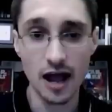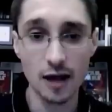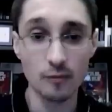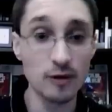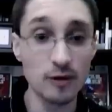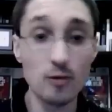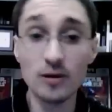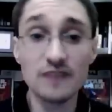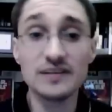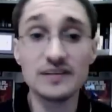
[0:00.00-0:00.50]

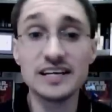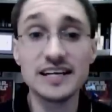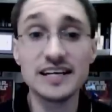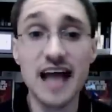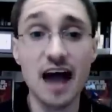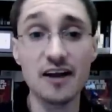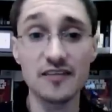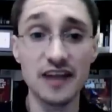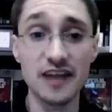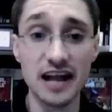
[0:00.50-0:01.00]
We won't even get
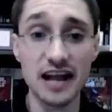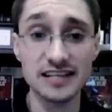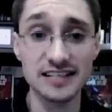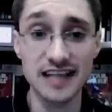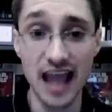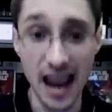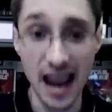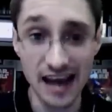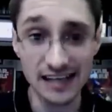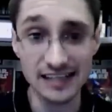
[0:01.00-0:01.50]
out of the
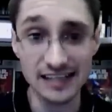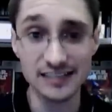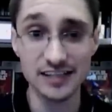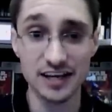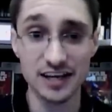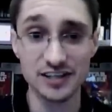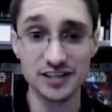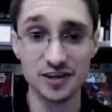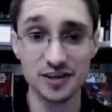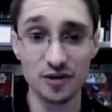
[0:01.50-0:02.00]
1980s
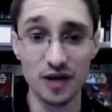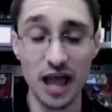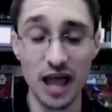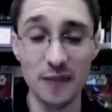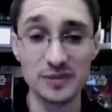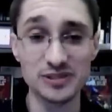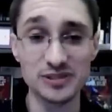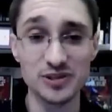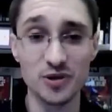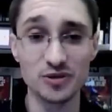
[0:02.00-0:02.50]
until
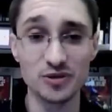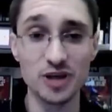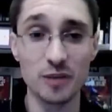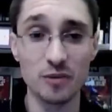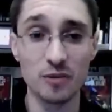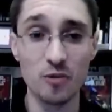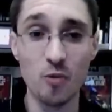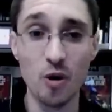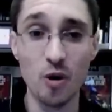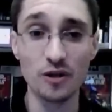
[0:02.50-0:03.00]
episode
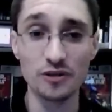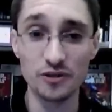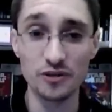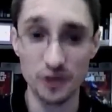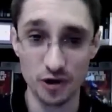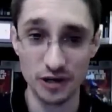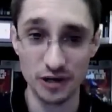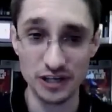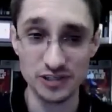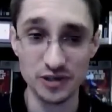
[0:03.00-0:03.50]
number
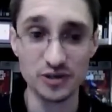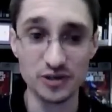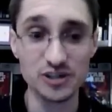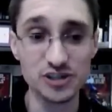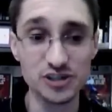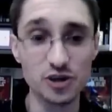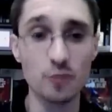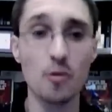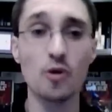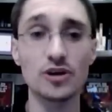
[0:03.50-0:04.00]
130. So there's
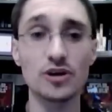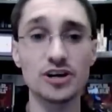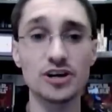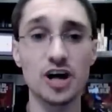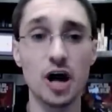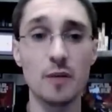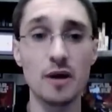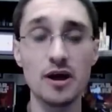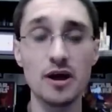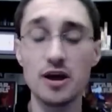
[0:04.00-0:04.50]
still more to
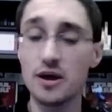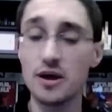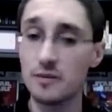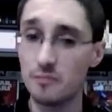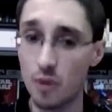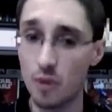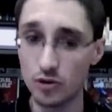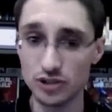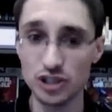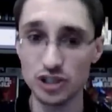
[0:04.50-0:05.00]
come,
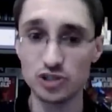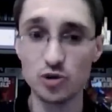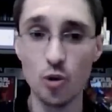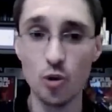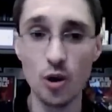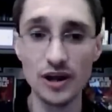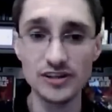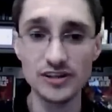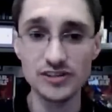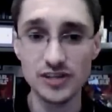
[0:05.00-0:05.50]
mostly
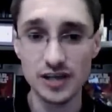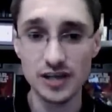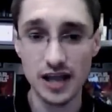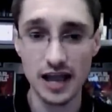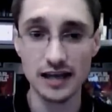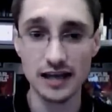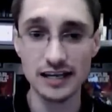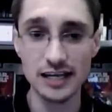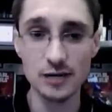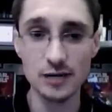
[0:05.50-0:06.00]
droids
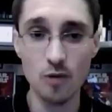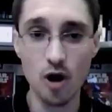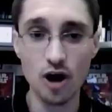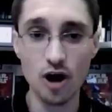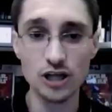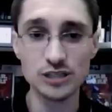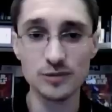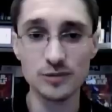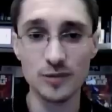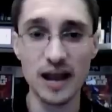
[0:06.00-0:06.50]
and
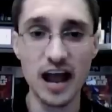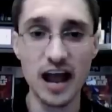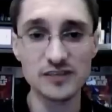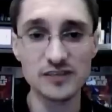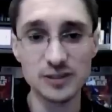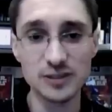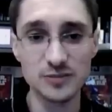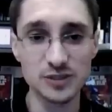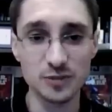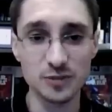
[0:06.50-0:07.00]
Ewoks, and we have
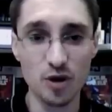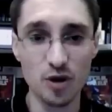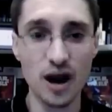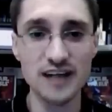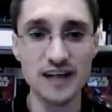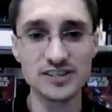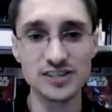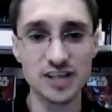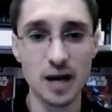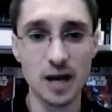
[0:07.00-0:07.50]
some
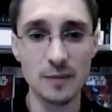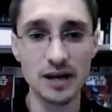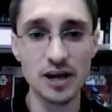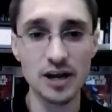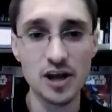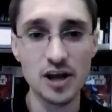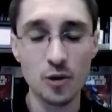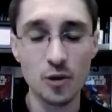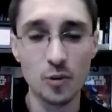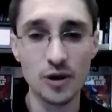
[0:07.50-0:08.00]
surprises coming
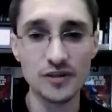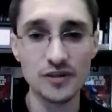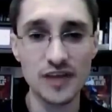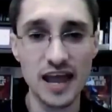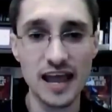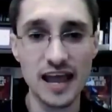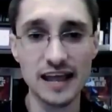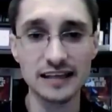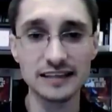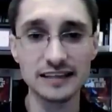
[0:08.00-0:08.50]
with
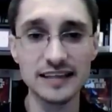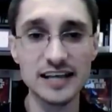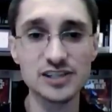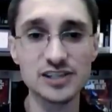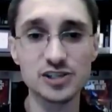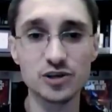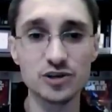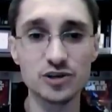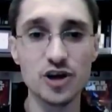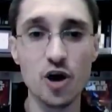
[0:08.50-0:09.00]
a
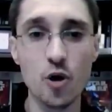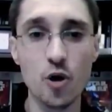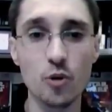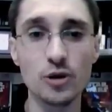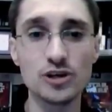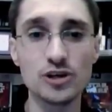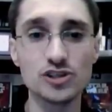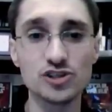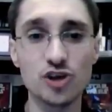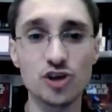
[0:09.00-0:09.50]

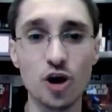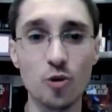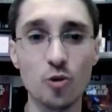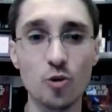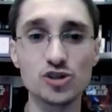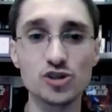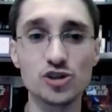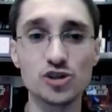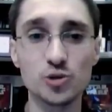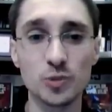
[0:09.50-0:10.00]
lesser-known Star
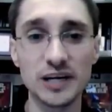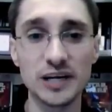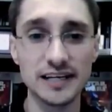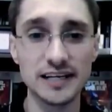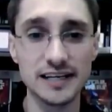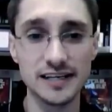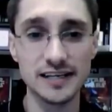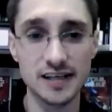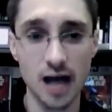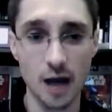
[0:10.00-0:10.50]
Wars
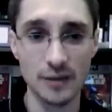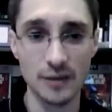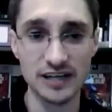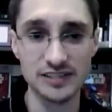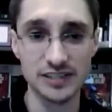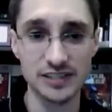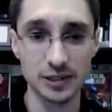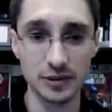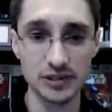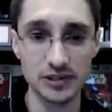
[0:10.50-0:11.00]
3D comic
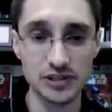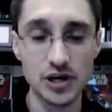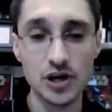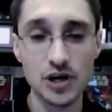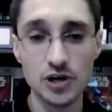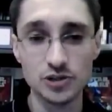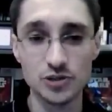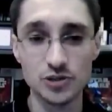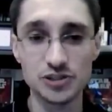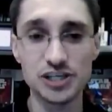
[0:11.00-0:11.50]
series.
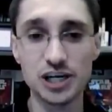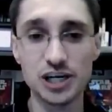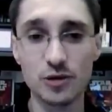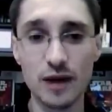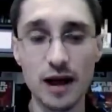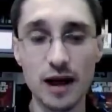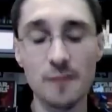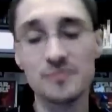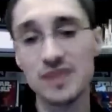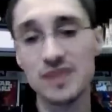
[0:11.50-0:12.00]
So stick
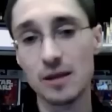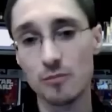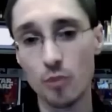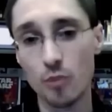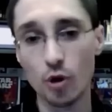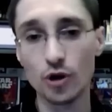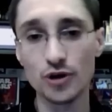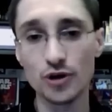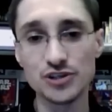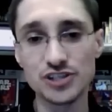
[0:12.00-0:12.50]
around,
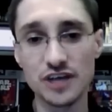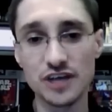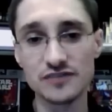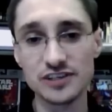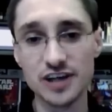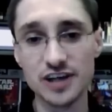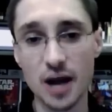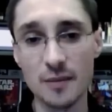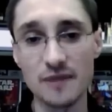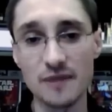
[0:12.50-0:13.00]
more good stuff to
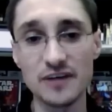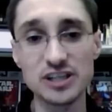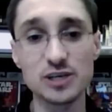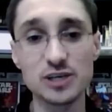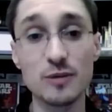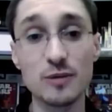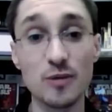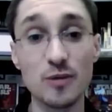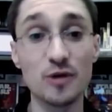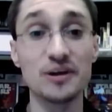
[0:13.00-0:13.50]
come, and
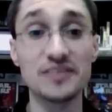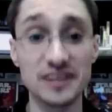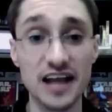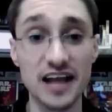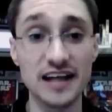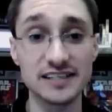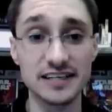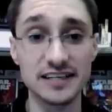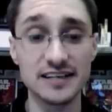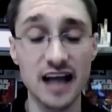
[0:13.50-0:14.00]
eventually we will hit the
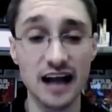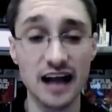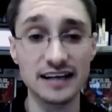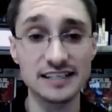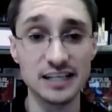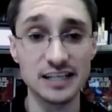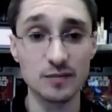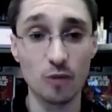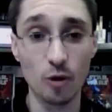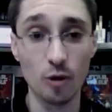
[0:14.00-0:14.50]

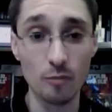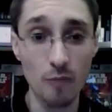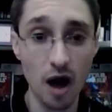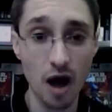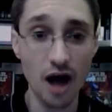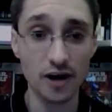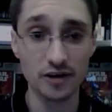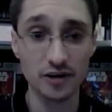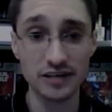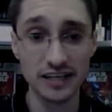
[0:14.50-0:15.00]
1990s and the more
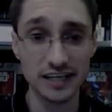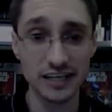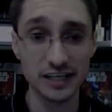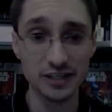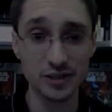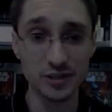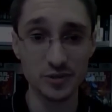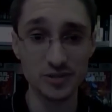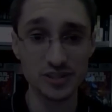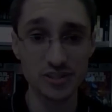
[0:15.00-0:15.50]
modern EU